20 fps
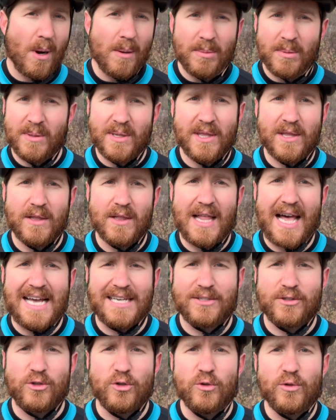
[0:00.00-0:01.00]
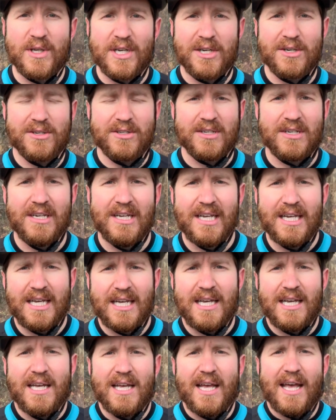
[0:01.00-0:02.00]
probably the last 2 years,
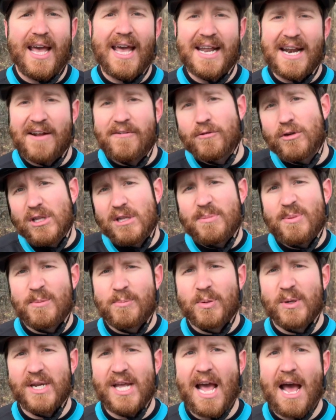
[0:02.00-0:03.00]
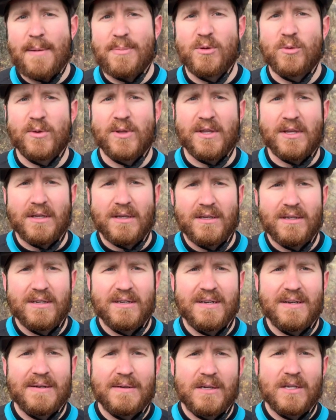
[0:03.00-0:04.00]
and I've really been pretty happy with it.
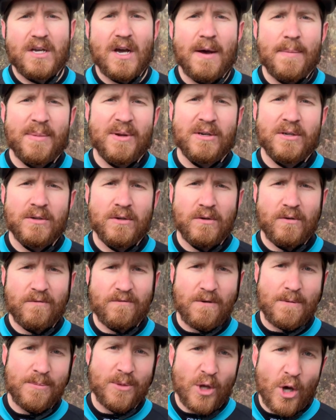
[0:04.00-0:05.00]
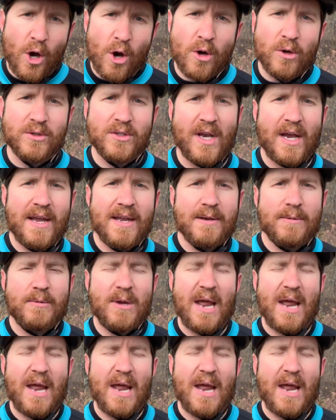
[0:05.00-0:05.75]
Coming from those, I